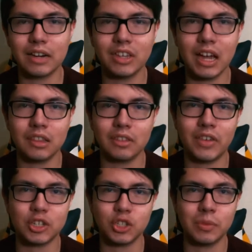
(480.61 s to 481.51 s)
a lot of you guys
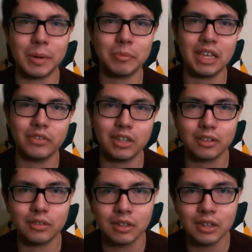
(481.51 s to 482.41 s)
have actually remembered that
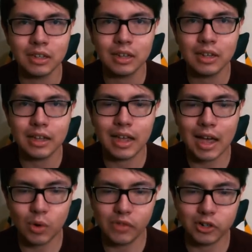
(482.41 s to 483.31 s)
video.
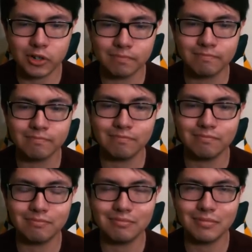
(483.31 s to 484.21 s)
However,
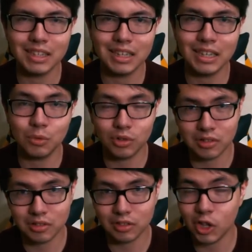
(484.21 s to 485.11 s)
it
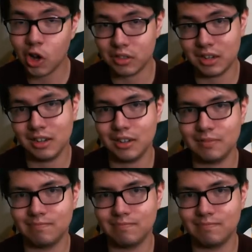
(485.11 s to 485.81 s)
was long said and